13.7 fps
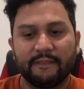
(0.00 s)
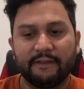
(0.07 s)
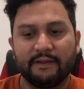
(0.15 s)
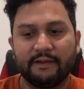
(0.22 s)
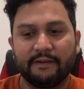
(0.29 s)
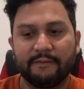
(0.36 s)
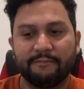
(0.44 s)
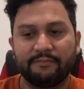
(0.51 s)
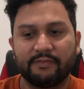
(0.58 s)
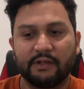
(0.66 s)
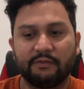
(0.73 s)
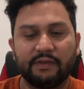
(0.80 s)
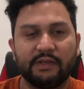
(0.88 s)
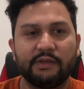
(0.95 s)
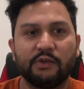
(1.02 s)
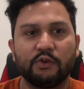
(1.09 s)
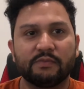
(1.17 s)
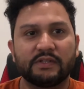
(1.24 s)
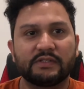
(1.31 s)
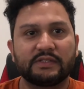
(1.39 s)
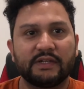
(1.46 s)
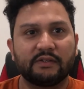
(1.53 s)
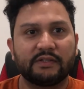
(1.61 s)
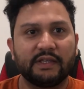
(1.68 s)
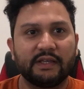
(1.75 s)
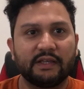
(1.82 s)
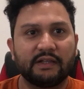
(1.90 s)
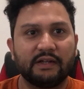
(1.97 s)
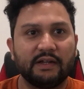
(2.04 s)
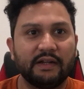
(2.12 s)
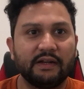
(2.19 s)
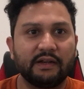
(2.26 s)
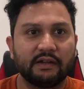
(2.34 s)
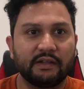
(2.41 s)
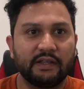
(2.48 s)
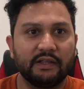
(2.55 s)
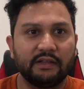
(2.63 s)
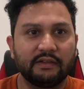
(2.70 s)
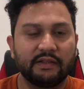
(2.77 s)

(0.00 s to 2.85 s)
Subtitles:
we humans tend to think linearly,